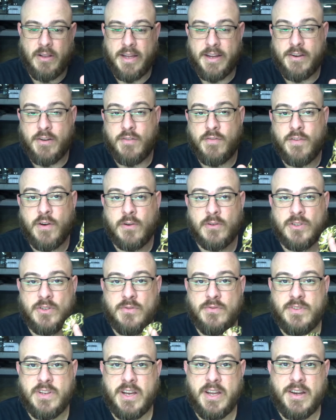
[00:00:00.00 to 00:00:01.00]
I know folks
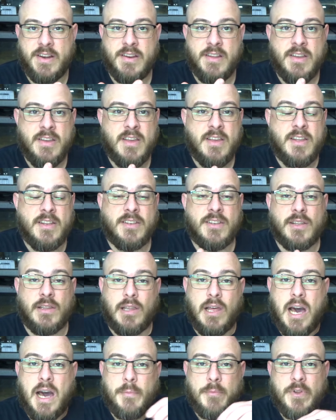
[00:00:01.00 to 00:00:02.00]
who've done
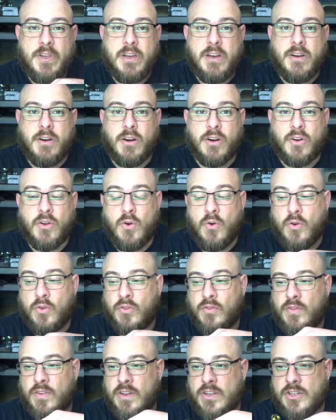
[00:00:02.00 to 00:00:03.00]
tilapia or
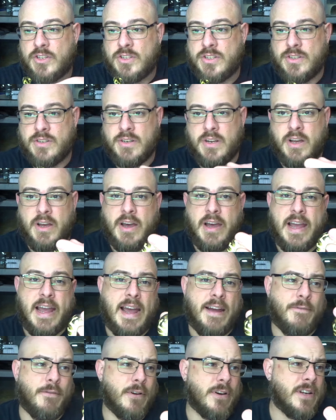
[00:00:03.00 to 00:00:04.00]
goldfish, uh,
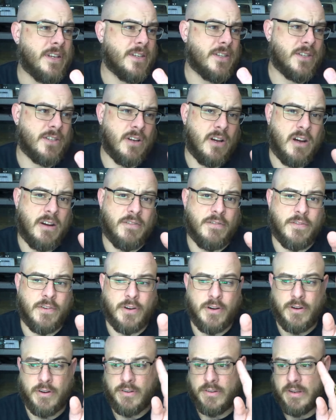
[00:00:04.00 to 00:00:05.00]
African
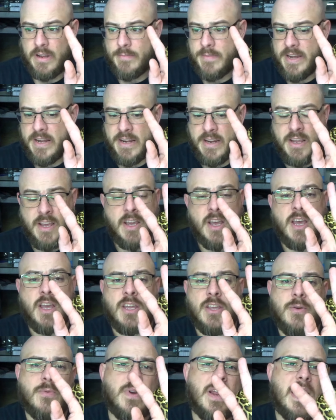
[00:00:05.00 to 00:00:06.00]
furs. I mean,
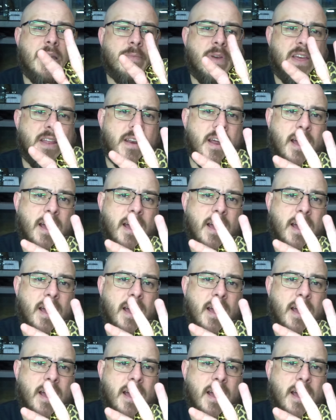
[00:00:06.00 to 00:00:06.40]
you name it.